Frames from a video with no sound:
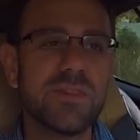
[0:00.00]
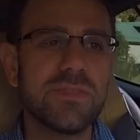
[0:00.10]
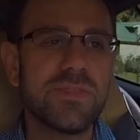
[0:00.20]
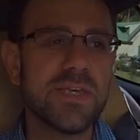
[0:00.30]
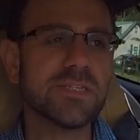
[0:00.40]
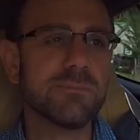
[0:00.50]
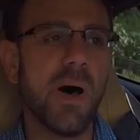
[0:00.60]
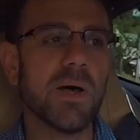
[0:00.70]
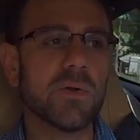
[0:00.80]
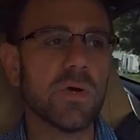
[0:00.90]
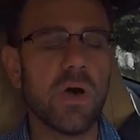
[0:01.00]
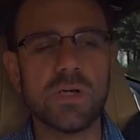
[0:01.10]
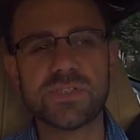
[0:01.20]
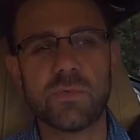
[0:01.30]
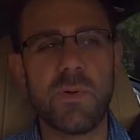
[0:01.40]
This model
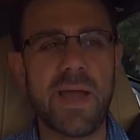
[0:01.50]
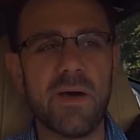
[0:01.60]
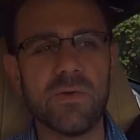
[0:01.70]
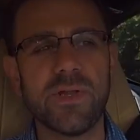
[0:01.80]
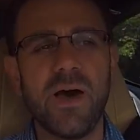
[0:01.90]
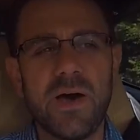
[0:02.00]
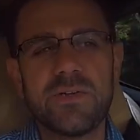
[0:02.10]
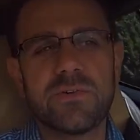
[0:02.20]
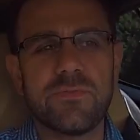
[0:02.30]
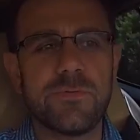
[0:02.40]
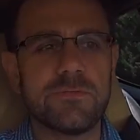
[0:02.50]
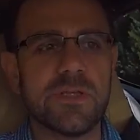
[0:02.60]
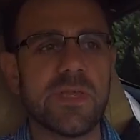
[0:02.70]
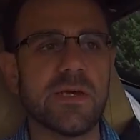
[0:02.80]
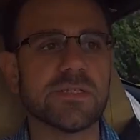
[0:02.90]
cost around
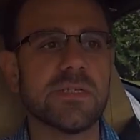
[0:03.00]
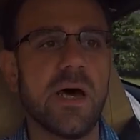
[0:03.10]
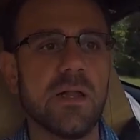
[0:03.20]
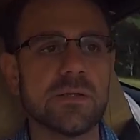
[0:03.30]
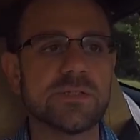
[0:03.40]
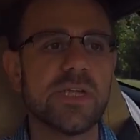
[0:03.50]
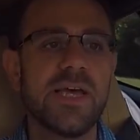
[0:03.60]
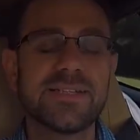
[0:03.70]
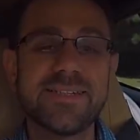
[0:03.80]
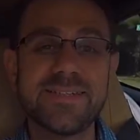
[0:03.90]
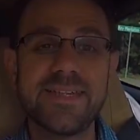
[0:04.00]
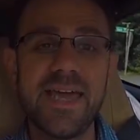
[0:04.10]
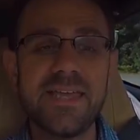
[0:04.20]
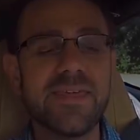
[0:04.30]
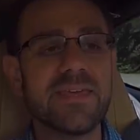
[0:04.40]
$150,000.
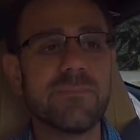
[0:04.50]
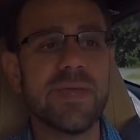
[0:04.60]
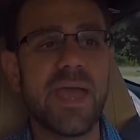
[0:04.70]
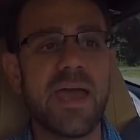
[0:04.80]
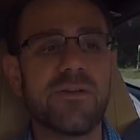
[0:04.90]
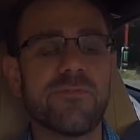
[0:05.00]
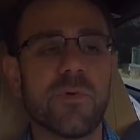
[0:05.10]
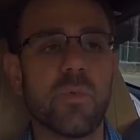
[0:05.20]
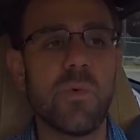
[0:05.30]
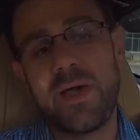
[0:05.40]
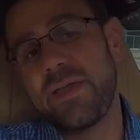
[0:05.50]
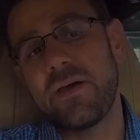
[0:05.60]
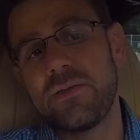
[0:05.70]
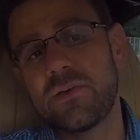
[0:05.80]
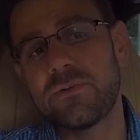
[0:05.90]
Today, they can be had for way
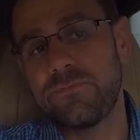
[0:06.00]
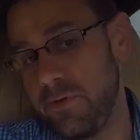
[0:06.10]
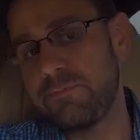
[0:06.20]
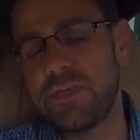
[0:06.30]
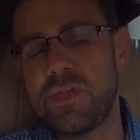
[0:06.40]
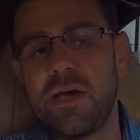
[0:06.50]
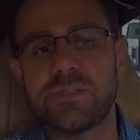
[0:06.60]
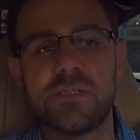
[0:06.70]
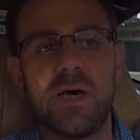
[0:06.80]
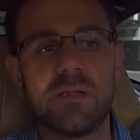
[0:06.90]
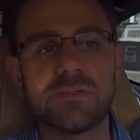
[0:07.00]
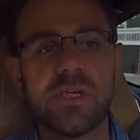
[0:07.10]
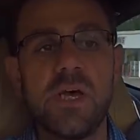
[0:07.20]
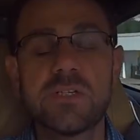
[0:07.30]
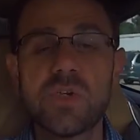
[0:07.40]
under
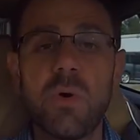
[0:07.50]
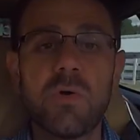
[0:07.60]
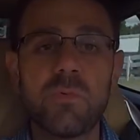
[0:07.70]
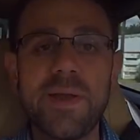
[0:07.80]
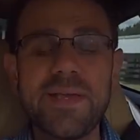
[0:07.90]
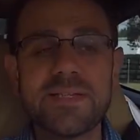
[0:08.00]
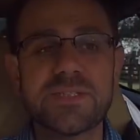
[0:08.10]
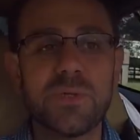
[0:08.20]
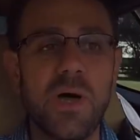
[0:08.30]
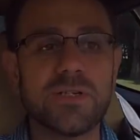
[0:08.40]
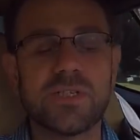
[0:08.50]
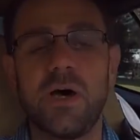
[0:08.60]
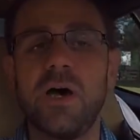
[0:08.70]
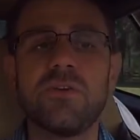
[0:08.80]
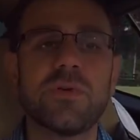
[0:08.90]
$50,000. So already it's lost
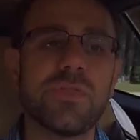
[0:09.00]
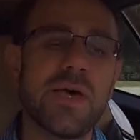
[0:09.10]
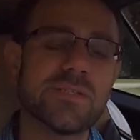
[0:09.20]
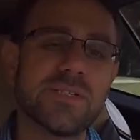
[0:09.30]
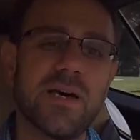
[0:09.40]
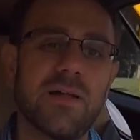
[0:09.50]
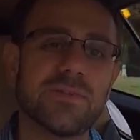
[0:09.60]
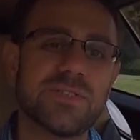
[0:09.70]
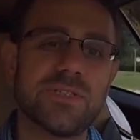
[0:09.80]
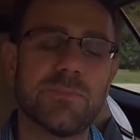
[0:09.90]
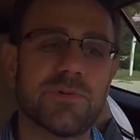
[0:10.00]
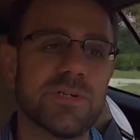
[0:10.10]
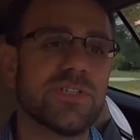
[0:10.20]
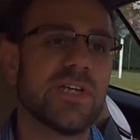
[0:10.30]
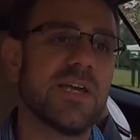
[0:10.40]
$100,000 in
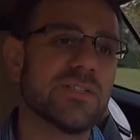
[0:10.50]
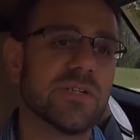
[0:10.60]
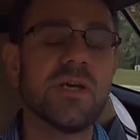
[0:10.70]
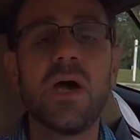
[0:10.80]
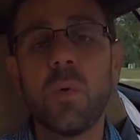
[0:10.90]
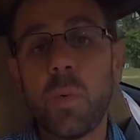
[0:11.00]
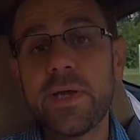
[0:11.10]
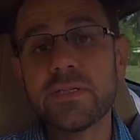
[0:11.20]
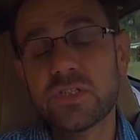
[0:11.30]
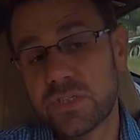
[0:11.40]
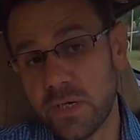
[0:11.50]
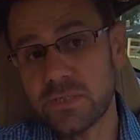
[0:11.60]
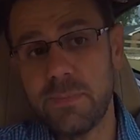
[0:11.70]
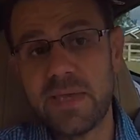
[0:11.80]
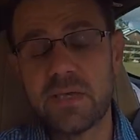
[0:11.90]
depreciation, which
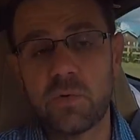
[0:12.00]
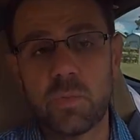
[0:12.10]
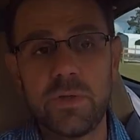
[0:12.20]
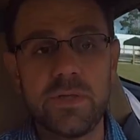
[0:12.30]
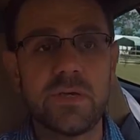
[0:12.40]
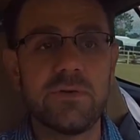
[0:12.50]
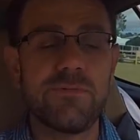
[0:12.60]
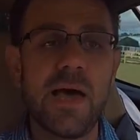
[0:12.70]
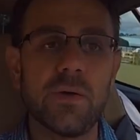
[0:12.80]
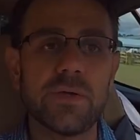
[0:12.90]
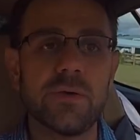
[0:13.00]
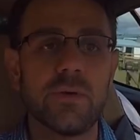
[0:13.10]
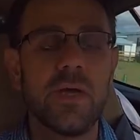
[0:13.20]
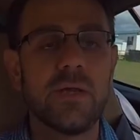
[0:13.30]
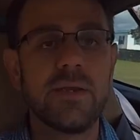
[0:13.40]
does make it a really good value.
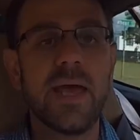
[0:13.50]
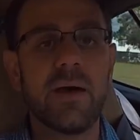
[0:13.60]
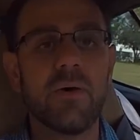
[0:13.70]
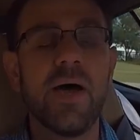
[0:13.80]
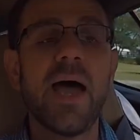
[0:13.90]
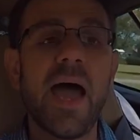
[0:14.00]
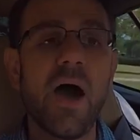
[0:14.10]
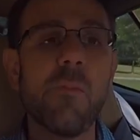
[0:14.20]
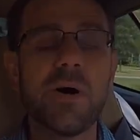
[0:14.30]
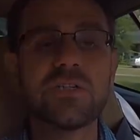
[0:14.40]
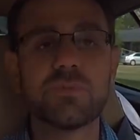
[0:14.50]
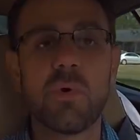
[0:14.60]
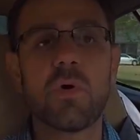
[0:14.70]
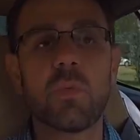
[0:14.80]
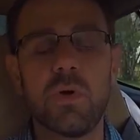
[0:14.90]
Now, how much
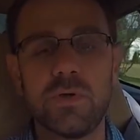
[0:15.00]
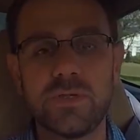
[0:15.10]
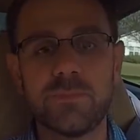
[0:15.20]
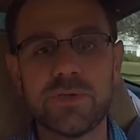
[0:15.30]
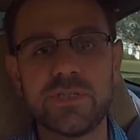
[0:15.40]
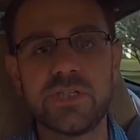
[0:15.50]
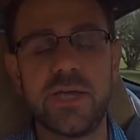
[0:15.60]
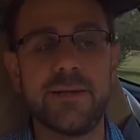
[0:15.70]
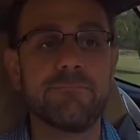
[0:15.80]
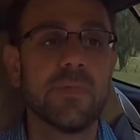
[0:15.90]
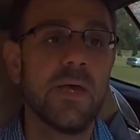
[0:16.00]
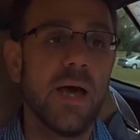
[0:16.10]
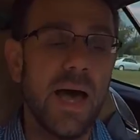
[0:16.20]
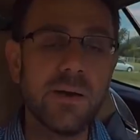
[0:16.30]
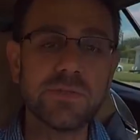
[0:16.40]
more will it depreciate?
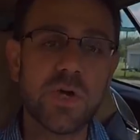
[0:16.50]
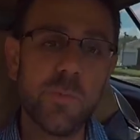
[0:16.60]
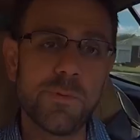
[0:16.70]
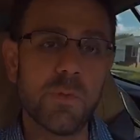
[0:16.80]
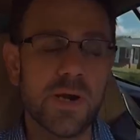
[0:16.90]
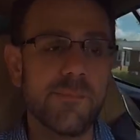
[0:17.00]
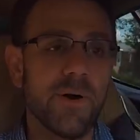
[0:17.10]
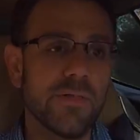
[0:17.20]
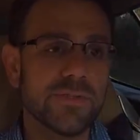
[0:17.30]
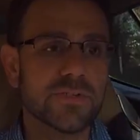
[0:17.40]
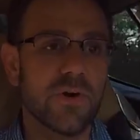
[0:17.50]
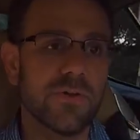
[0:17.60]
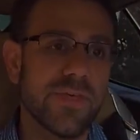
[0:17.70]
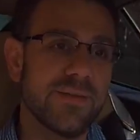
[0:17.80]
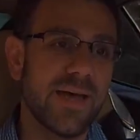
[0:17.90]
I was hoping when I bought this car
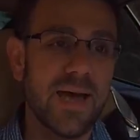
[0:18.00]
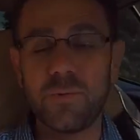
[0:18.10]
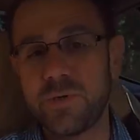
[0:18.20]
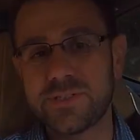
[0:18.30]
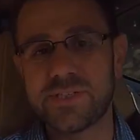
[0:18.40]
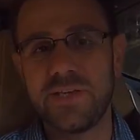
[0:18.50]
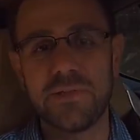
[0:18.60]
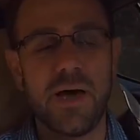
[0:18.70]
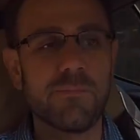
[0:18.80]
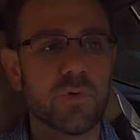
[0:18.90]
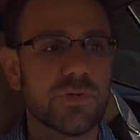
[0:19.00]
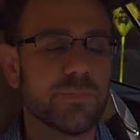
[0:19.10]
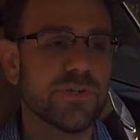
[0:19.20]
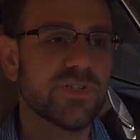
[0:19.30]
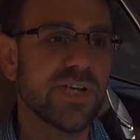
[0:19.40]
that I wouldn't see a lot more
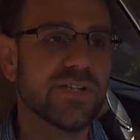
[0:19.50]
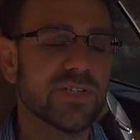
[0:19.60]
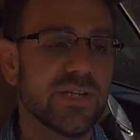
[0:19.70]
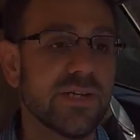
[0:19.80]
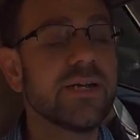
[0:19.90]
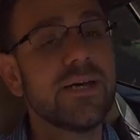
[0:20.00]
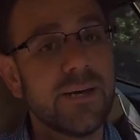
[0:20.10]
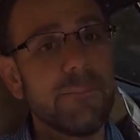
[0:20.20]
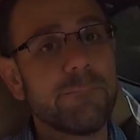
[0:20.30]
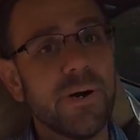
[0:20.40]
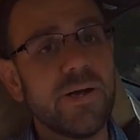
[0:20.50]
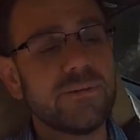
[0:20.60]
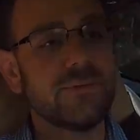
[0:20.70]
depreciation in it, but